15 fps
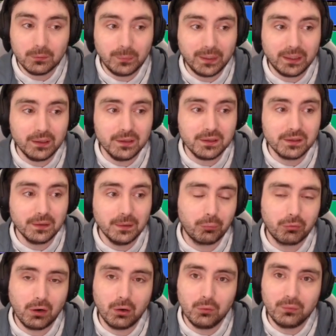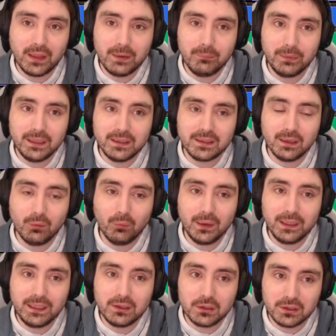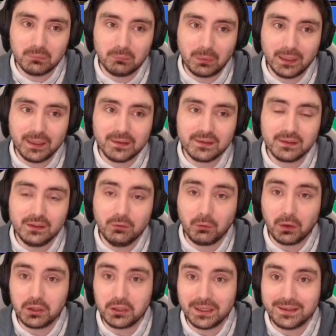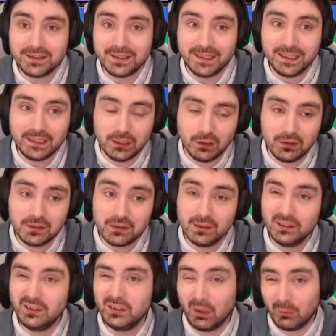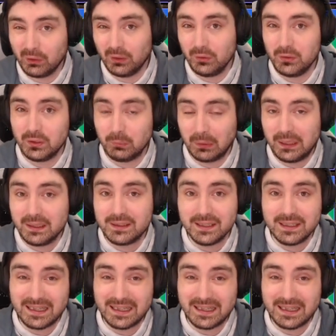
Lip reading: because pro then means that when he doesn't blitz, you've got a chance that he does, and you don't want to lose your blitz.